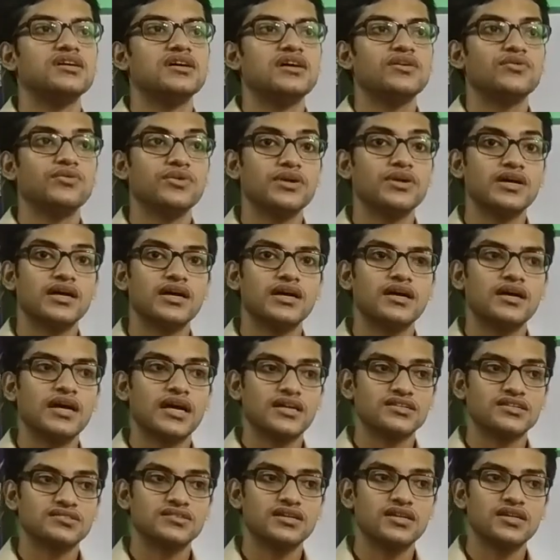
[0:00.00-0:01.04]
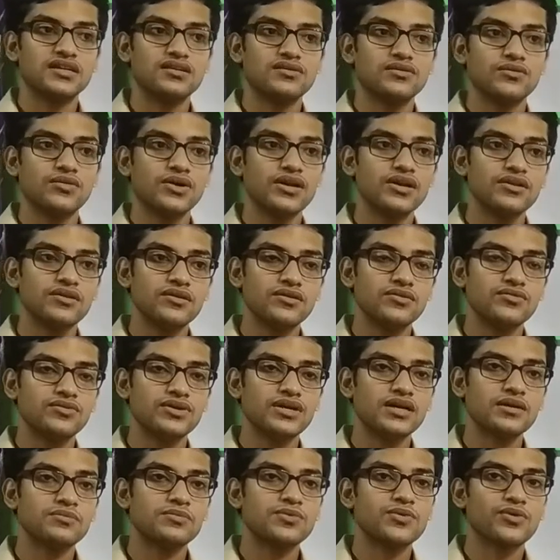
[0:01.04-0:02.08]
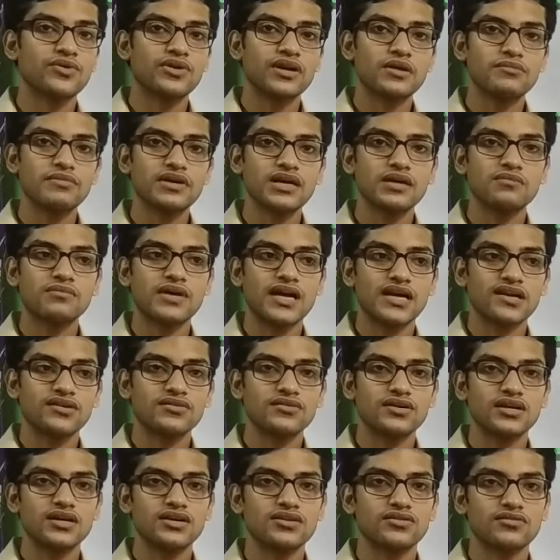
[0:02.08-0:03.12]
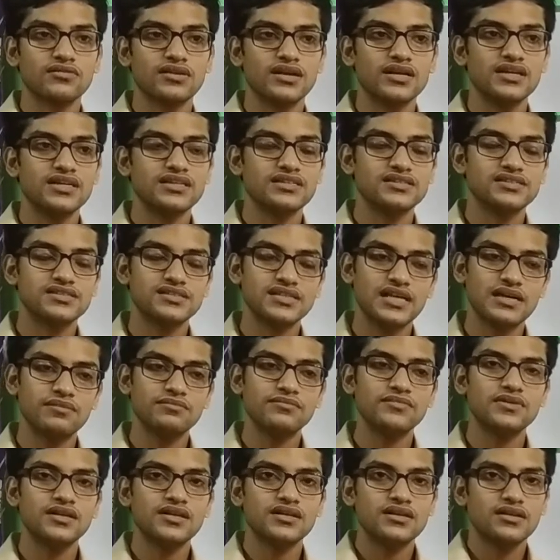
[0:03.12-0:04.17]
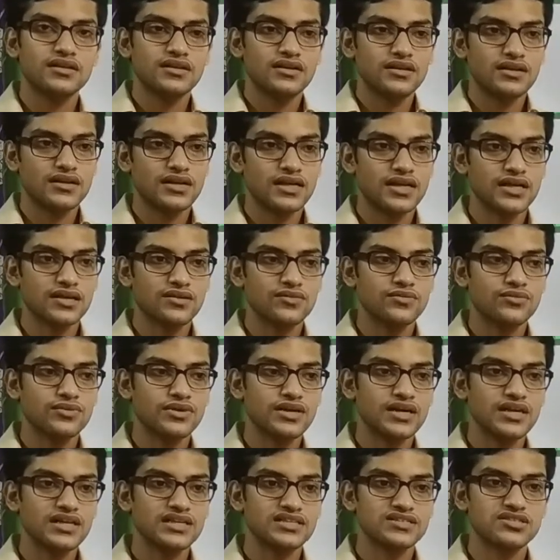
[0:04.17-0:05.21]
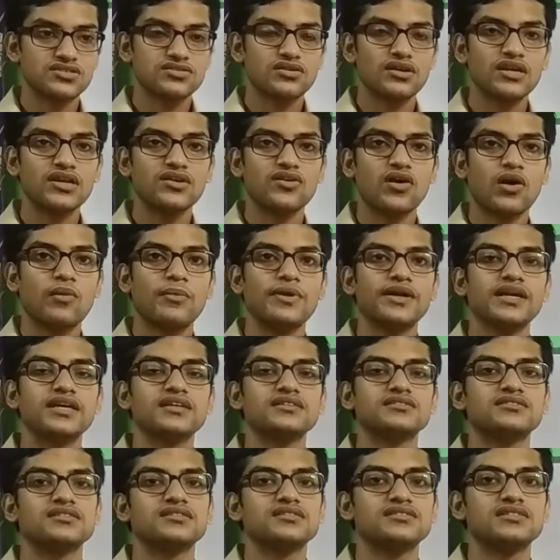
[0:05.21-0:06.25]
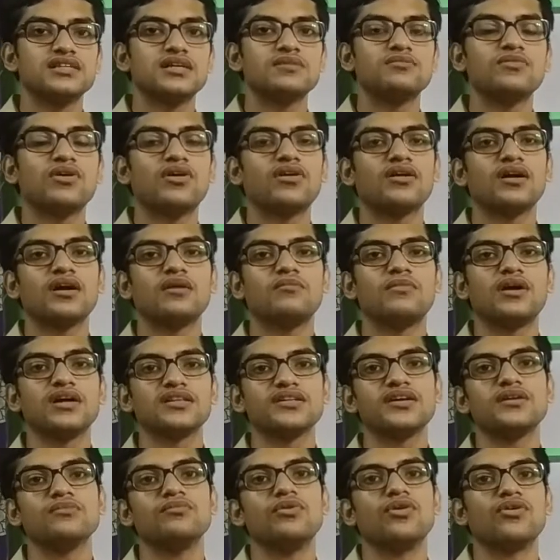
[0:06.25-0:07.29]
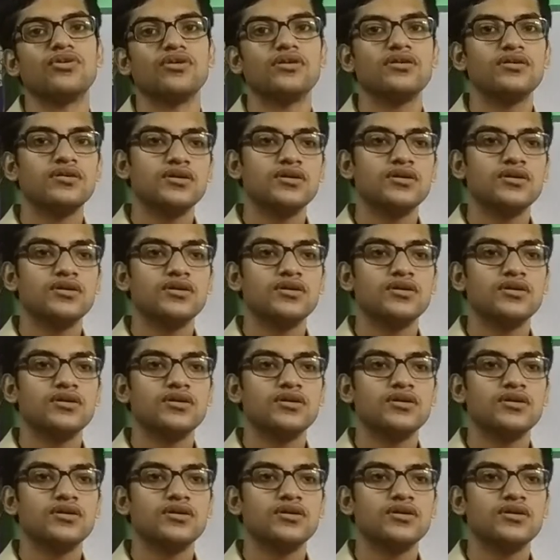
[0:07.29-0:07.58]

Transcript: We are actually, when we are programming a microcontroller, it is same like we are installing operating system on a motherboard,